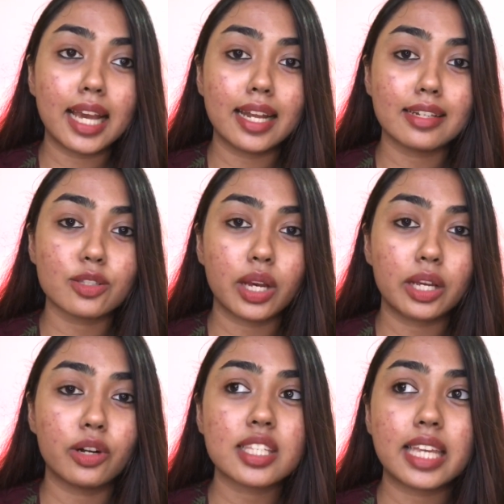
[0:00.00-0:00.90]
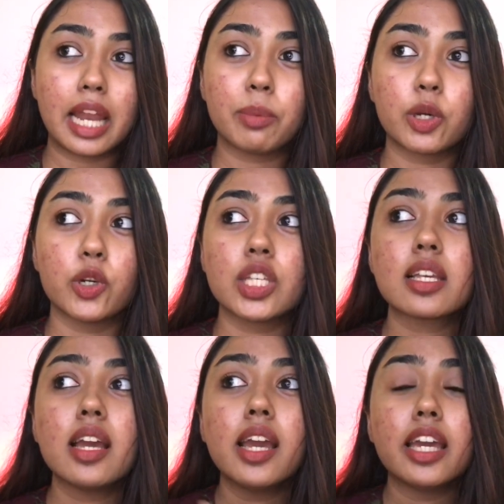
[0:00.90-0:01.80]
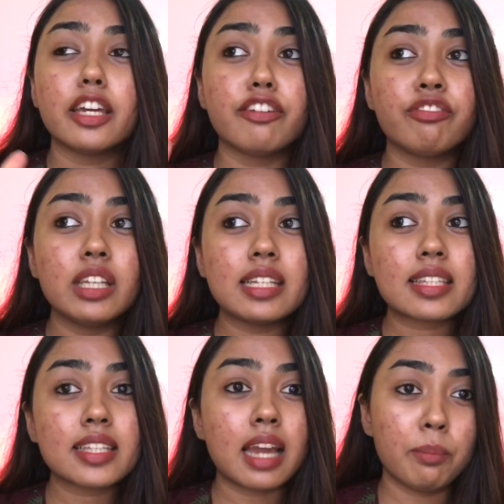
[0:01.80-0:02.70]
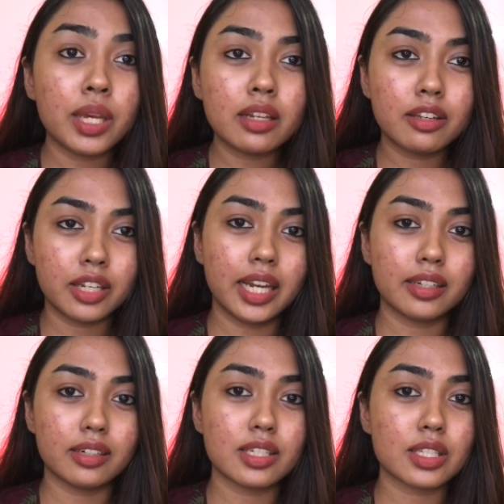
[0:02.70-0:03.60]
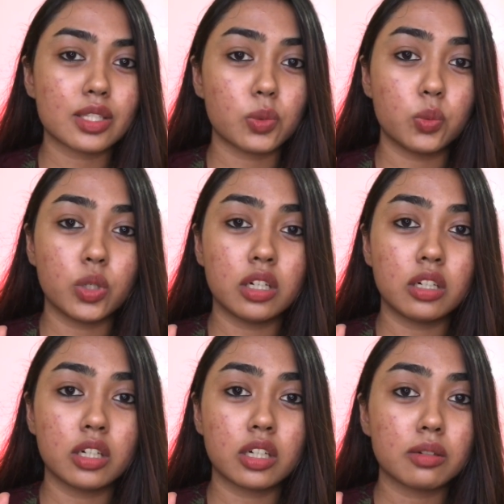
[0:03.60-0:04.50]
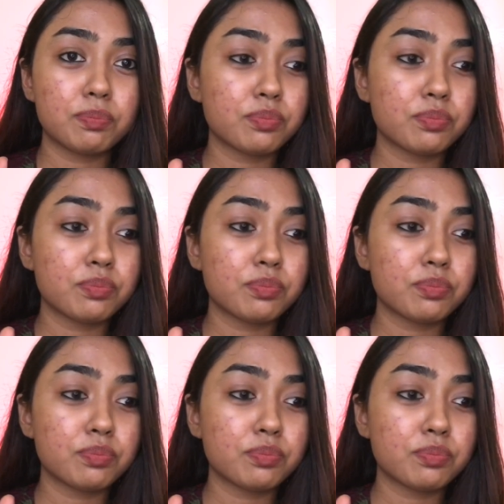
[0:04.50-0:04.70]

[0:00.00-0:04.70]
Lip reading: And so I got scared, because if these campaign creators were